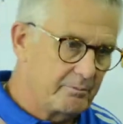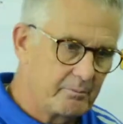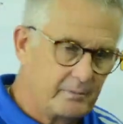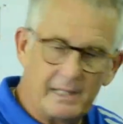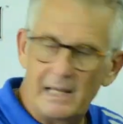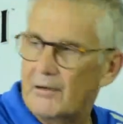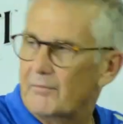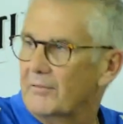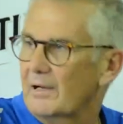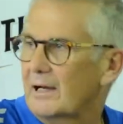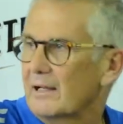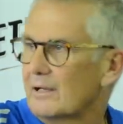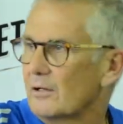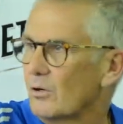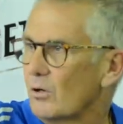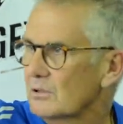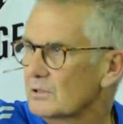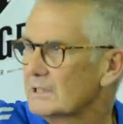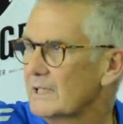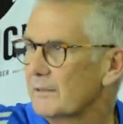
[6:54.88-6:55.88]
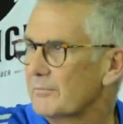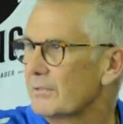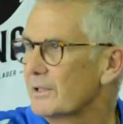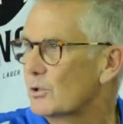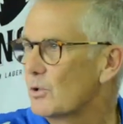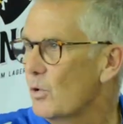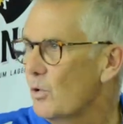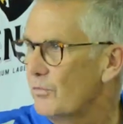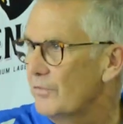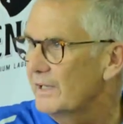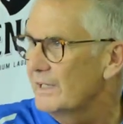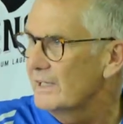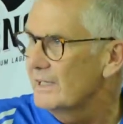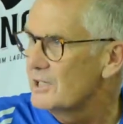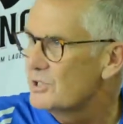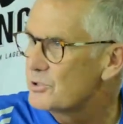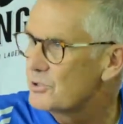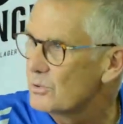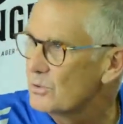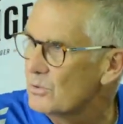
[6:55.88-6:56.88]
we have had a long time with COVID
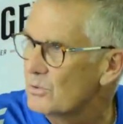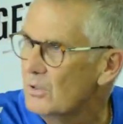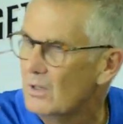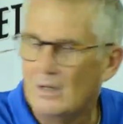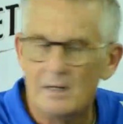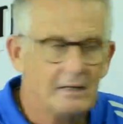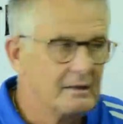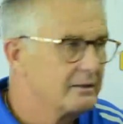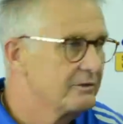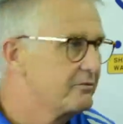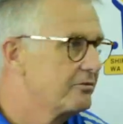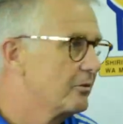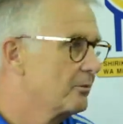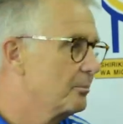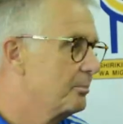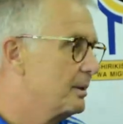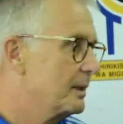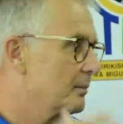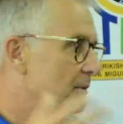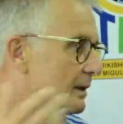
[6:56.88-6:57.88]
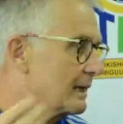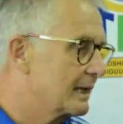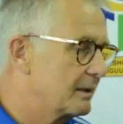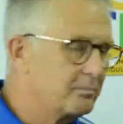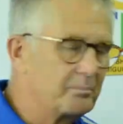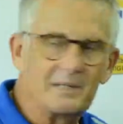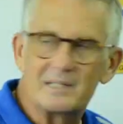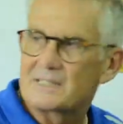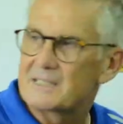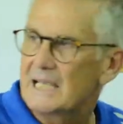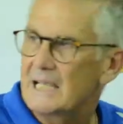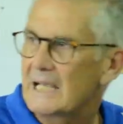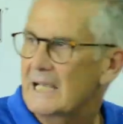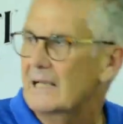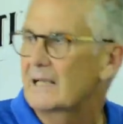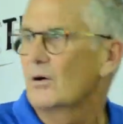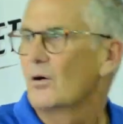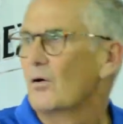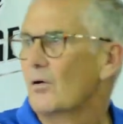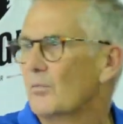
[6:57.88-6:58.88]
issue, for people can be
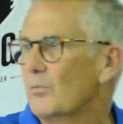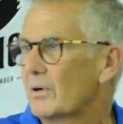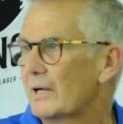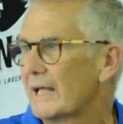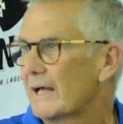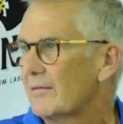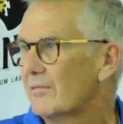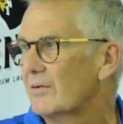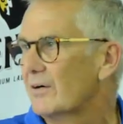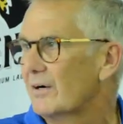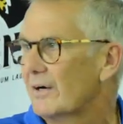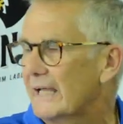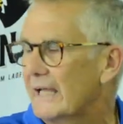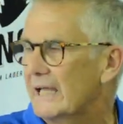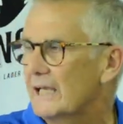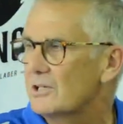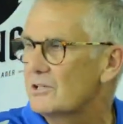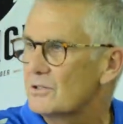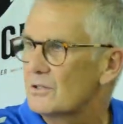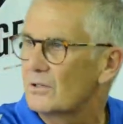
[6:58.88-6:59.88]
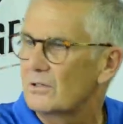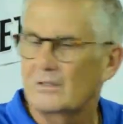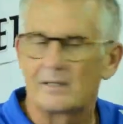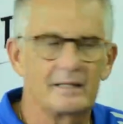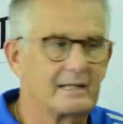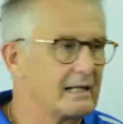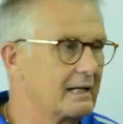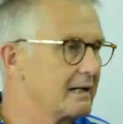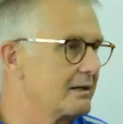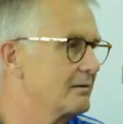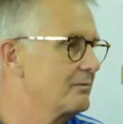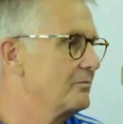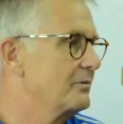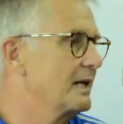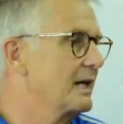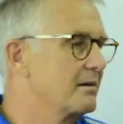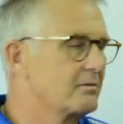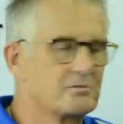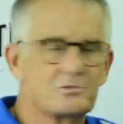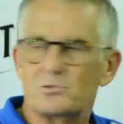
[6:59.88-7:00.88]
sick or whatever, injured, and then we
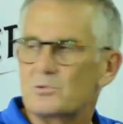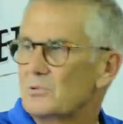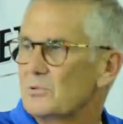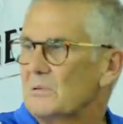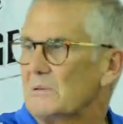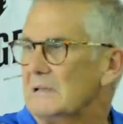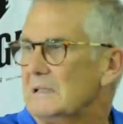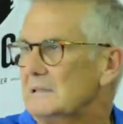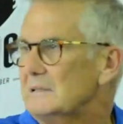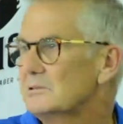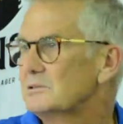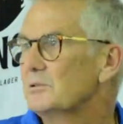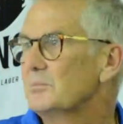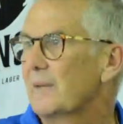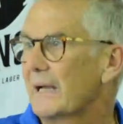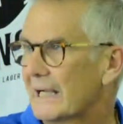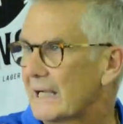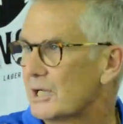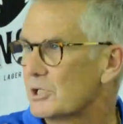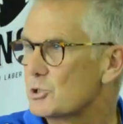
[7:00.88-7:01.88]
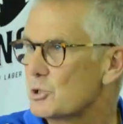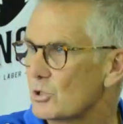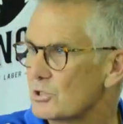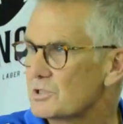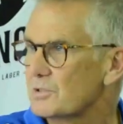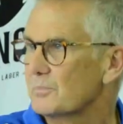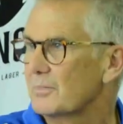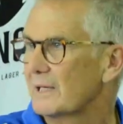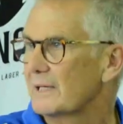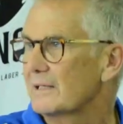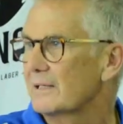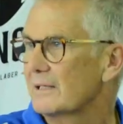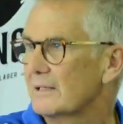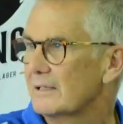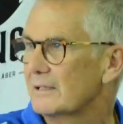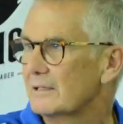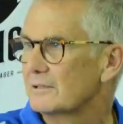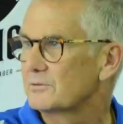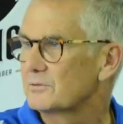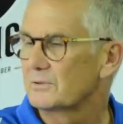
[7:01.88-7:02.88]
have to make adjustment
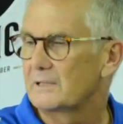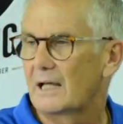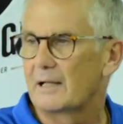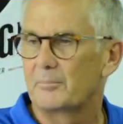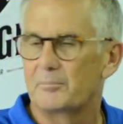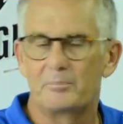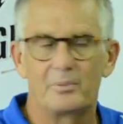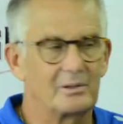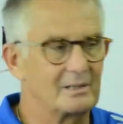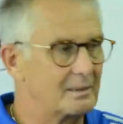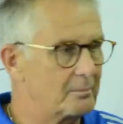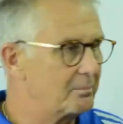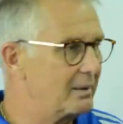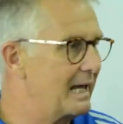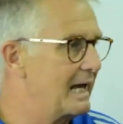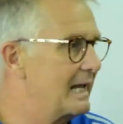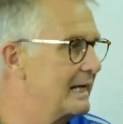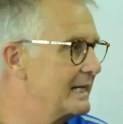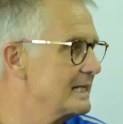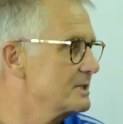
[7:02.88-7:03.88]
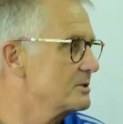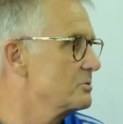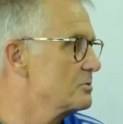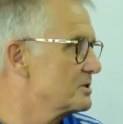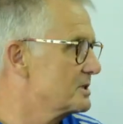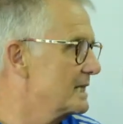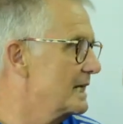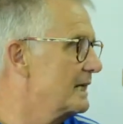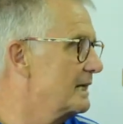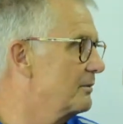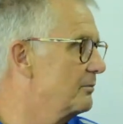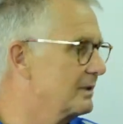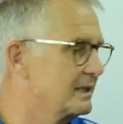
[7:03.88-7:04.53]
to that. But the plan is to stick